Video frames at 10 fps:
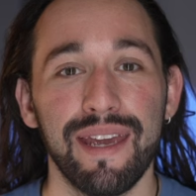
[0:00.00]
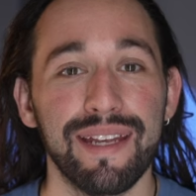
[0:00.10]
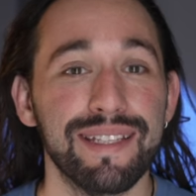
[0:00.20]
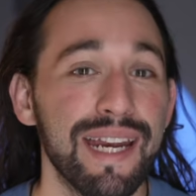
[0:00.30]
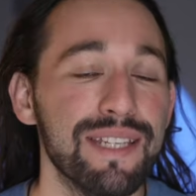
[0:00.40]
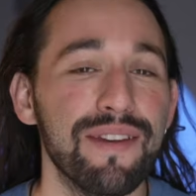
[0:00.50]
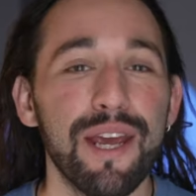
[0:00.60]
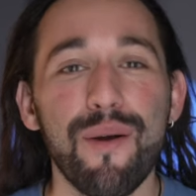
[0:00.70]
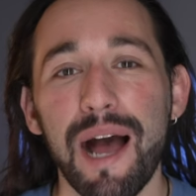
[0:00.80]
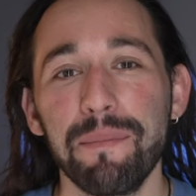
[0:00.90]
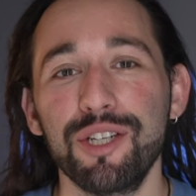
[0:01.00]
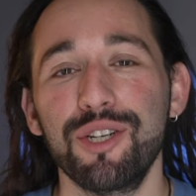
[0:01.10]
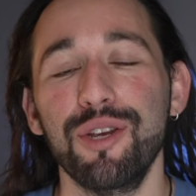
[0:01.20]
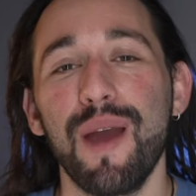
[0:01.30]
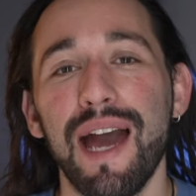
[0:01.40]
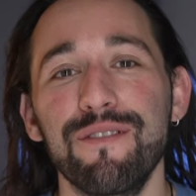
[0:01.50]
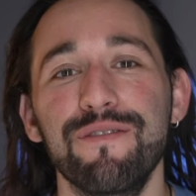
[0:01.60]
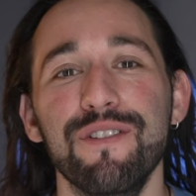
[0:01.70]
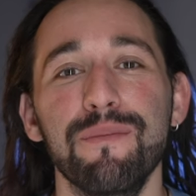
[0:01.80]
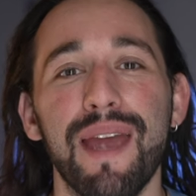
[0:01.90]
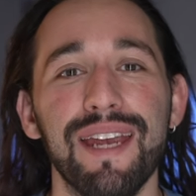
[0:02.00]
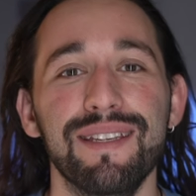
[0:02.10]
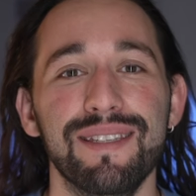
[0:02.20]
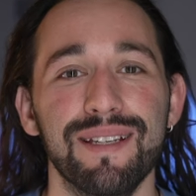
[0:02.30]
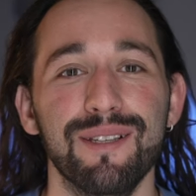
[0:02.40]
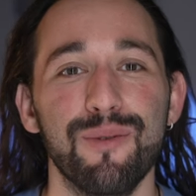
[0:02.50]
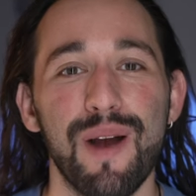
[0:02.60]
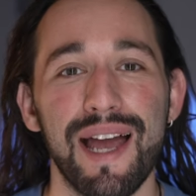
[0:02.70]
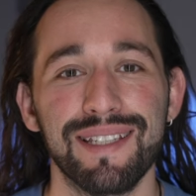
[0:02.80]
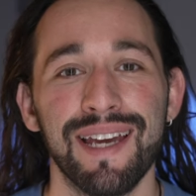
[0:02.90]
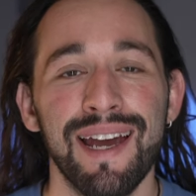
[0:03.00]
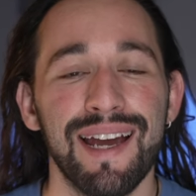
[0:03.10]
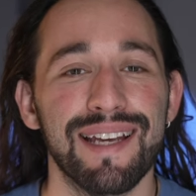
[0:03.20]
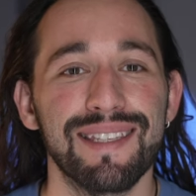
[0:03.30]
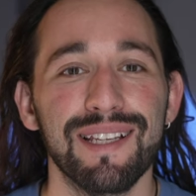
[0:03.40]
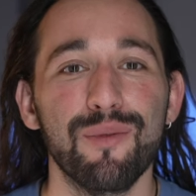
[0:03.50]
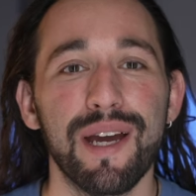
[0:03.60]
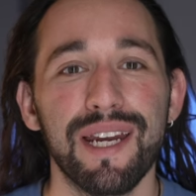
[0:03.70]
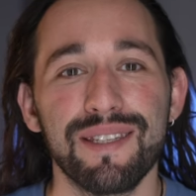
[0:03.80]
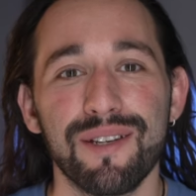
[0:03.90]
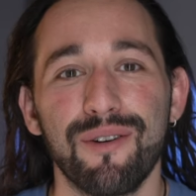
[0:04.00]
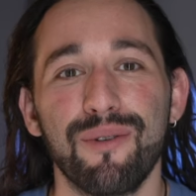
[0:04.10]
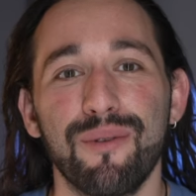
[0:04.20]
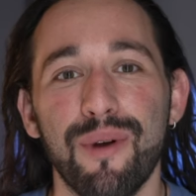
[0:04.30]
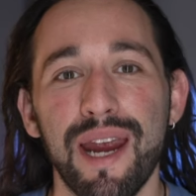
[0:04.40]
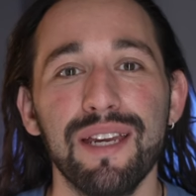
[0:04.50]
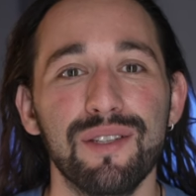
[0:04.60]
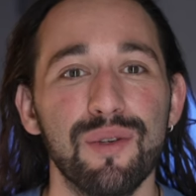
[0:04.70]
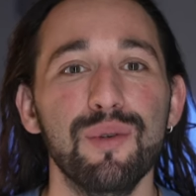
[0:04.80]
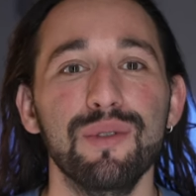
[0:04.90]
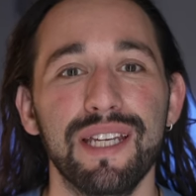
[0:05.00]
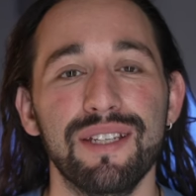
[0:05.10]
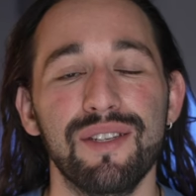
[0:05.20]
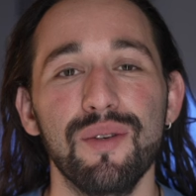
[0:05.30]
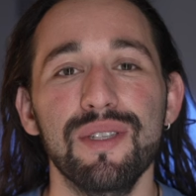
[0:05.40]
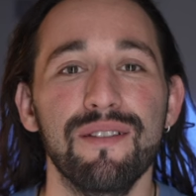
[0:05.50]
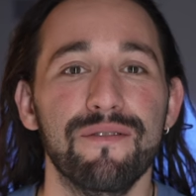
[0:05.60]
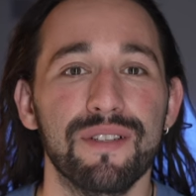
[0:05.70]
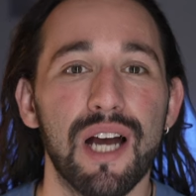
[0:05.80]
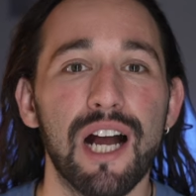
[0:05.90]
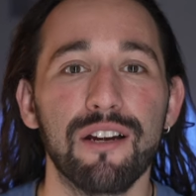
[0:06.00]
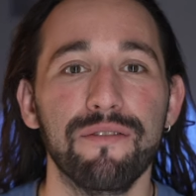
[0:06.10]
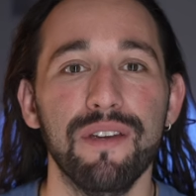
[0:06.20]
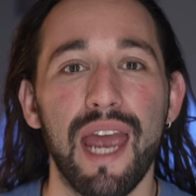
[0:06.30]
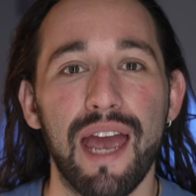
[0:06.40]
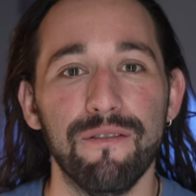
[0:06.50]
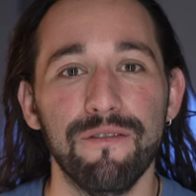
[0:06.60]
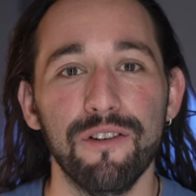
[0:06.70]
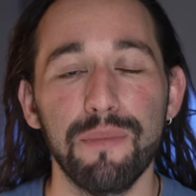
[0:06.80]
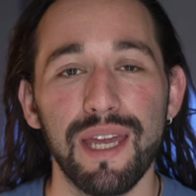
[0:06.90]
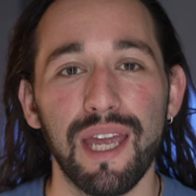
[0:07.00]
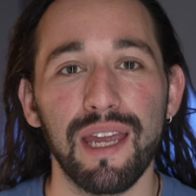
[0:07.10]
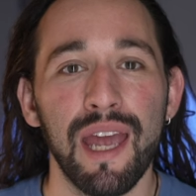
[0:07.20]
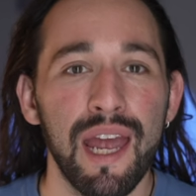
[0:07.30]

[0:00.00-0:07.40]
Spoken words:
In today's video, I'm going to show you how to film a silhouette. A silhouette is a great tool that is used in photography and filmmaking.